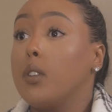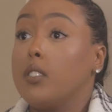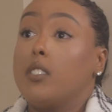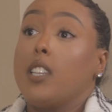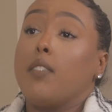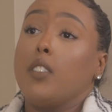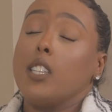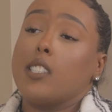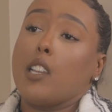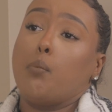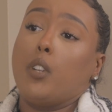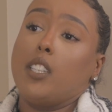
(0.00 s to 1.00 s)
Definitely
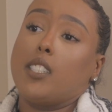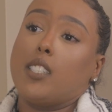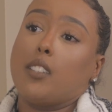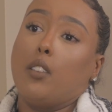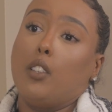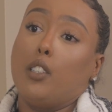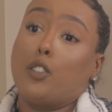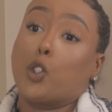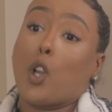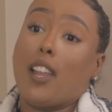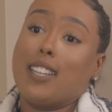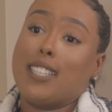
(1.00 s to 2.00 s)
step one is
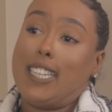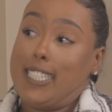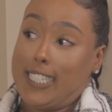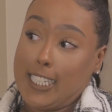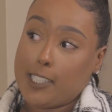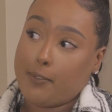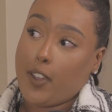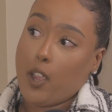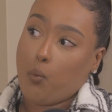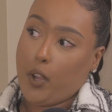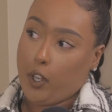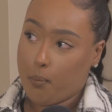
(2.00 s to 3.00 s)
trying to identify
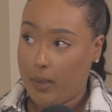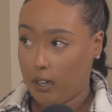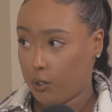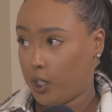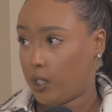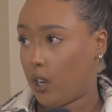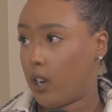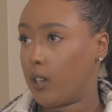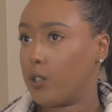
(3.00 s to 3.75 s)
what your boundaries are.